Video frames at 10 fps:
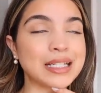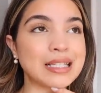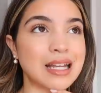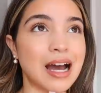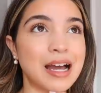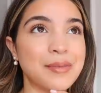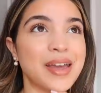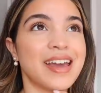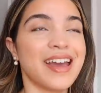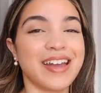It's time,
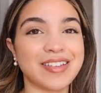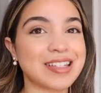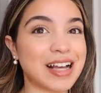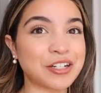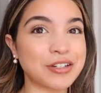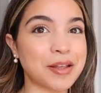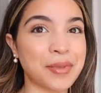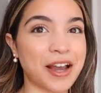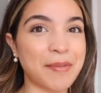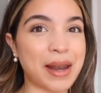and this is actually
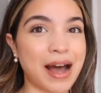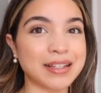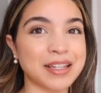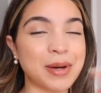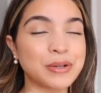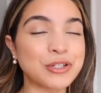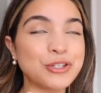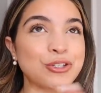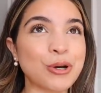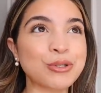something I've been asked about
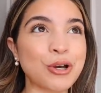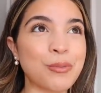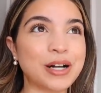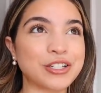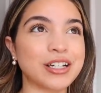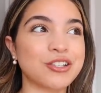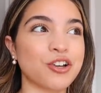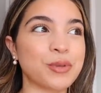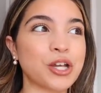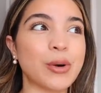so, so much. I get
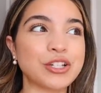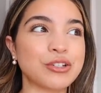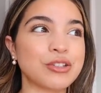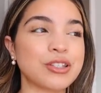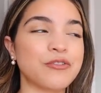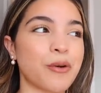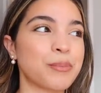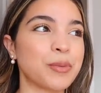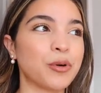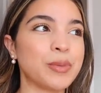so many questions from
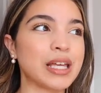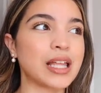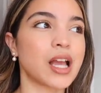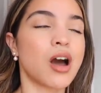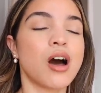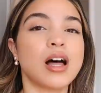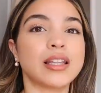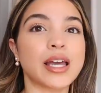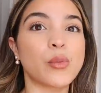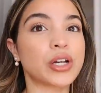people being like,
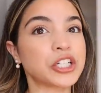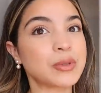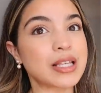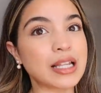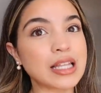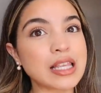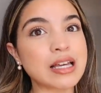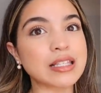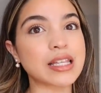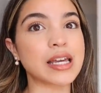when are you selling
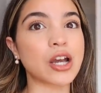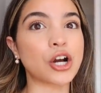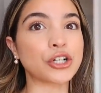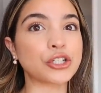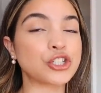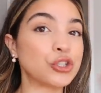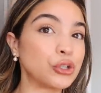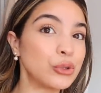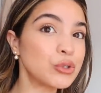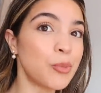this? Like, do
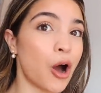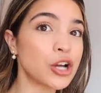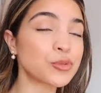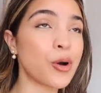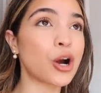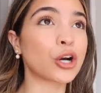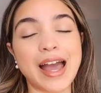you use Poshmark?